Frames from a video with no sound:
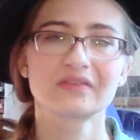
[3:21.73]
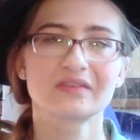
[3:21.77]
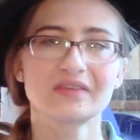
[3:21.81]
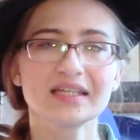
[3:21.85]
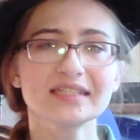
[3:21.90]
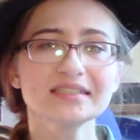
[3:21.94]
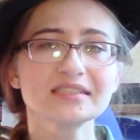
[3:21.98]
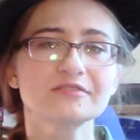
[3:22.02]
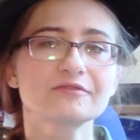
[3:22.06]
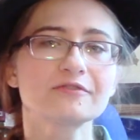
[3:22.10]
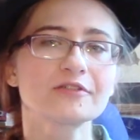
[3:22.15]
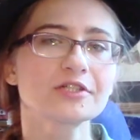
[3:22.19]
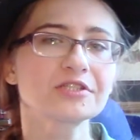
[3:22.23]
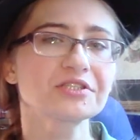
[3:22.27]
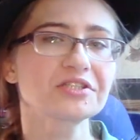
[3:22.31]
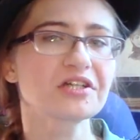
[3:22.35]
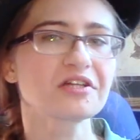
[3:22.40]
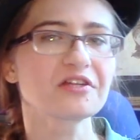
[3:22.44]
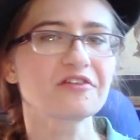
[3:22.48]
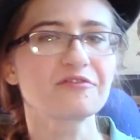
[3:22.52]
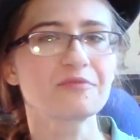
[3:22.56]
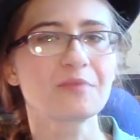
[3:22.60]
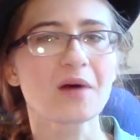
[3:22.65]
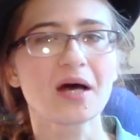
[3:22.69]
This
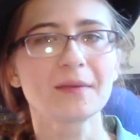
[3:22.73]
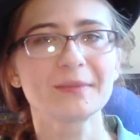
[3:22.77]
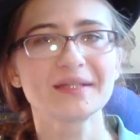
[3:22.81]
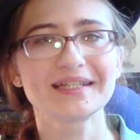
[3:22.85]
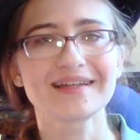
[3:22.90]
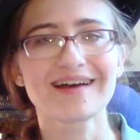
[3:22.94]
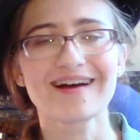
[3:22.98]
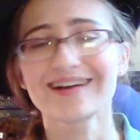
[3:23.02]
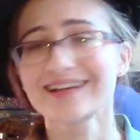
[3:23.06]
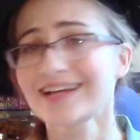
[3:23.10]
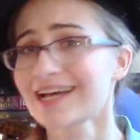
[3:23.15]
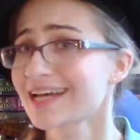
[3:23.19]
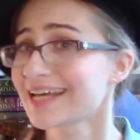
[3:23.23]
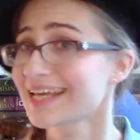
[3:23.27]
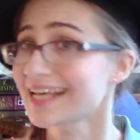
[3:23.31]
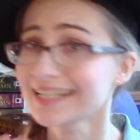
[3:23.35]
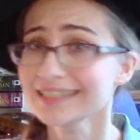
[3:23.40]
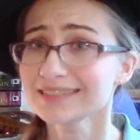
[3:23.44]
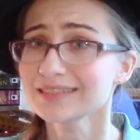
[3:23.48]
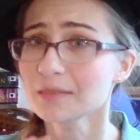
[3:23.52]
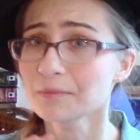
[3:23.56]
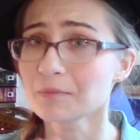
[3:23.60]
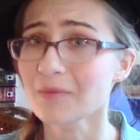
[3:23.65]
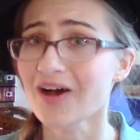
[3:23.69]
version of Baba Yaga
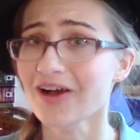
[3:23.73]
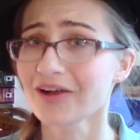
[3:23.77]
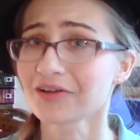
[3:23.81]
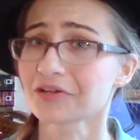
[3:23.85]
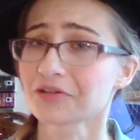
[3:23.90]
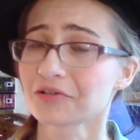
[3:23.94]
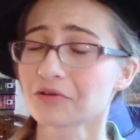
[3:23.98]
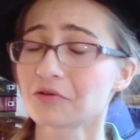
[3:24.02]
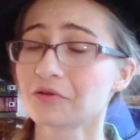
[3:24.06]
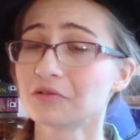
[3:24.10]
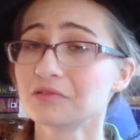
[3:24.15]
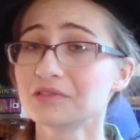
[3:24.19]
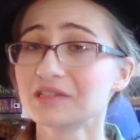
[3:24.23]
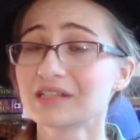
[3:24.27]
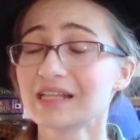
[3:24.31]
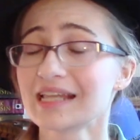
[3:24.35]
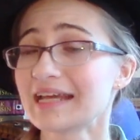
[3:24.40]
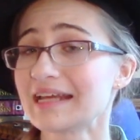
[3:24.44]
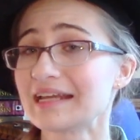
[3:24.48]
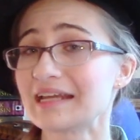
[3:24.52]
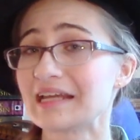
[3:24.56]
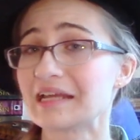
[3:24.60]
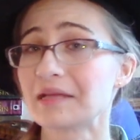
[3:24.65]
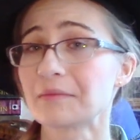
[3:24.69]
is a modern old
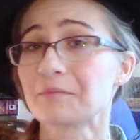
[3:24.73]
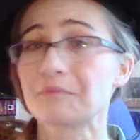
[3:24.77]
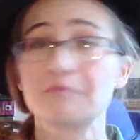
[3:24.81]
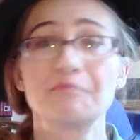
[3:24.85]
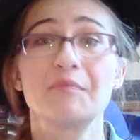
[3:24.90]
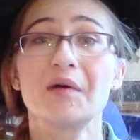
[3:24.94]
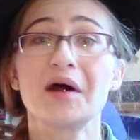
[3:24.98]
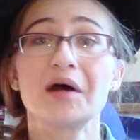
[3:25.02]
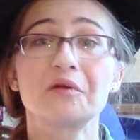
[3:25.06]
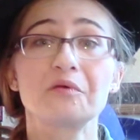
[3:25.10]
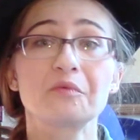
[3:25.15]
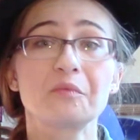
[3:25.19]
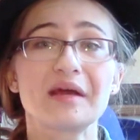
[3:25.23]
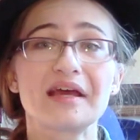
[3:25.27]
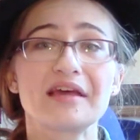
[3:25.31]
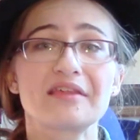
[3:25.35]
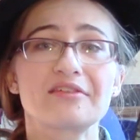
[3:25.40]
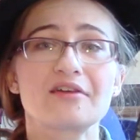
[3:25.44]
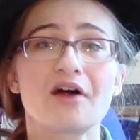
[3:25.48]
lady, but with